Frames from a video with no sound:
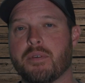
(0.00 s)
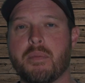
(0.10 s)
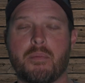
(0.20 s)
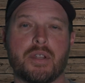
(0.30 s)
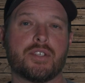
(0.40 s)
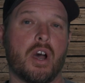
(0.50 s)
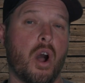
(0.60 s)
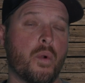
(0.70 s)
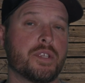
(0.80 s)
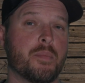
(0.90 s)
remember, it's
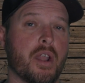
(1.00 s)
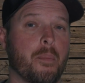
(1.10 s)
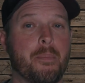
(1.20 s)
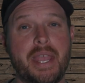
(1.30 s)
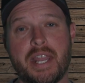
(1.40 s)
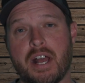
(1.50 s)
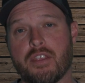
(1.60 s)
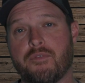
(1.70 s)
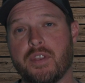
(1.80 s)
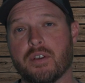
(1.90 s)
always better being out in
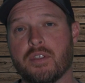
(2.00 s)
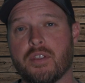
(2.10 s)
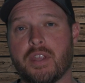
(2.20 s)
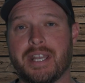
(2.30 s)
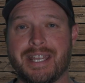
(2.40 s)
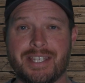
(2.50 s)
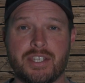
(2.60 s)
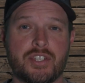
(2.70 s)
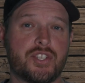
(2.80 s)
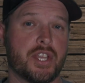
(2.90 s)
the field than it
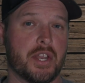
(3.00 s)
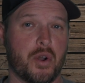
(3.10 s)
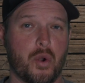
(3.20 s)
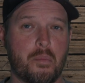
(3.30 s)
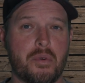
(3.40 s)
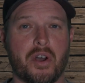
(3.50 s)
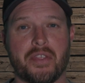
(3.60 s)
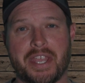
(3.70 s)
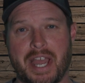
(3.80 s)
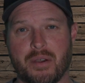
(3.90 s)
is sitting home
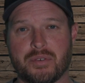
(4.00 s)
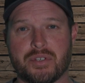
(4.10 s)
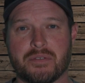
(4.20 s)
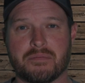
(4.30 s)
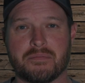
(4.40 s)
on the couch.